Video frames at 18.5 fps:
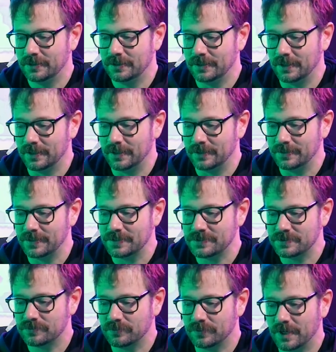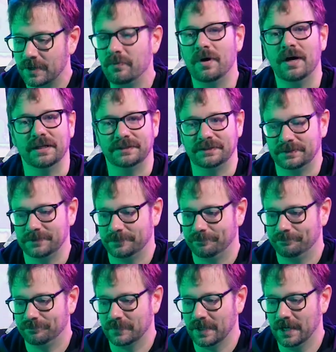That's what I want.
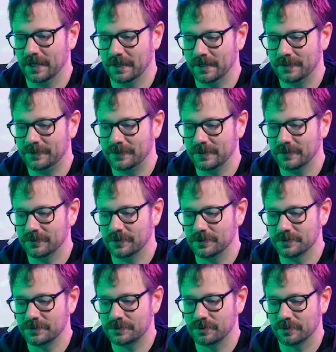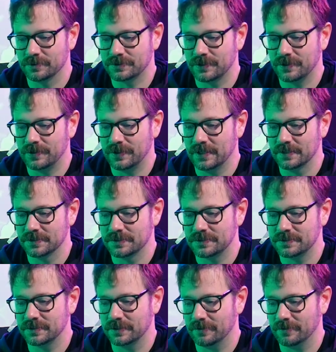And I think those sorts of things,